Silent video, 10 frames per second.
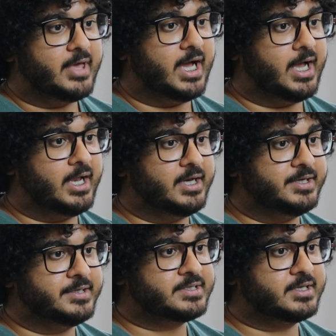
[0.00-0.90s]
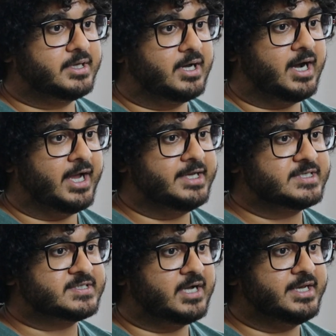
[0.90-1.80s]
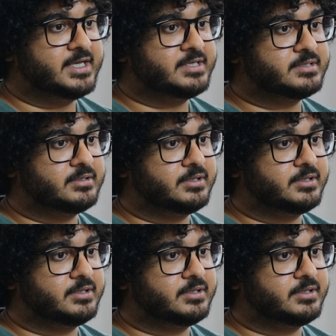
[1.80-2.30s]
And I decided,